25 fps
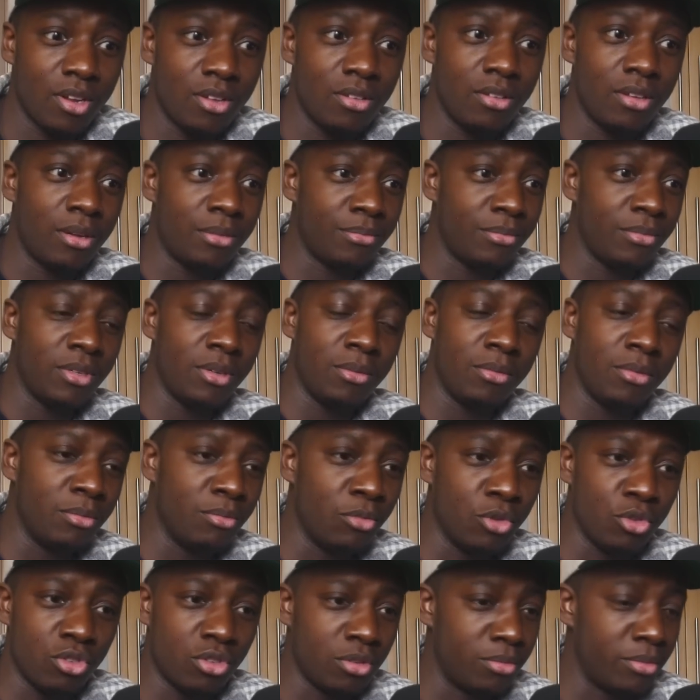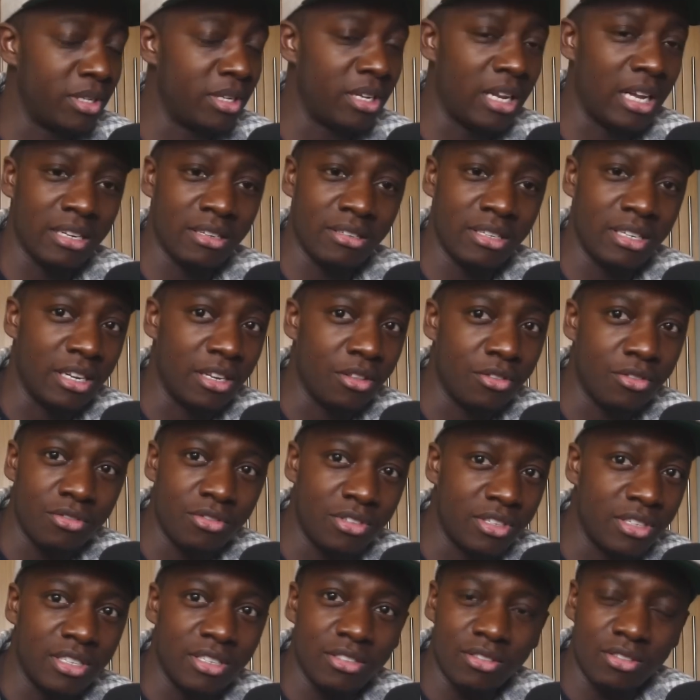Well, it must have been like nearly
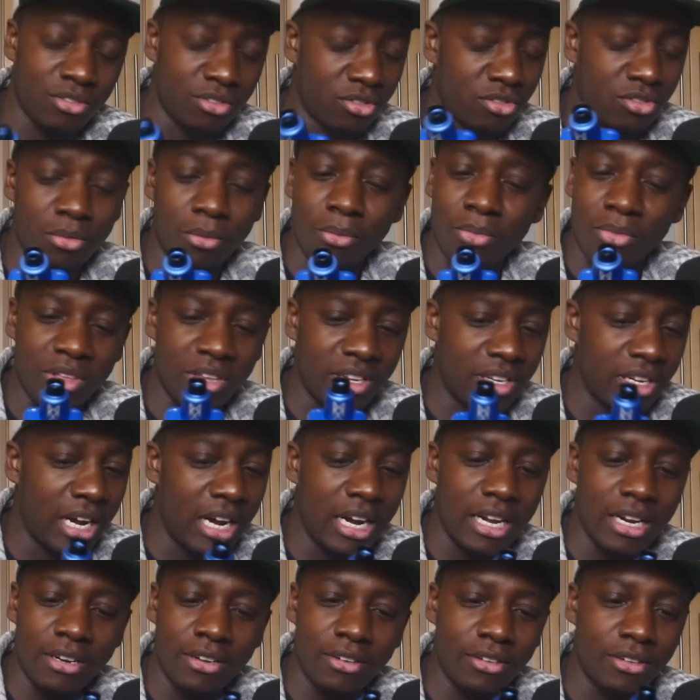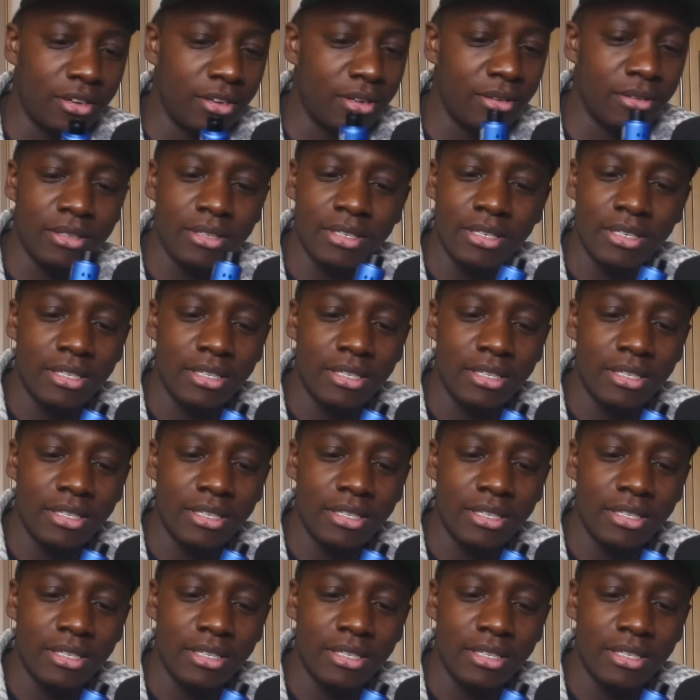3 years or something. I don't know.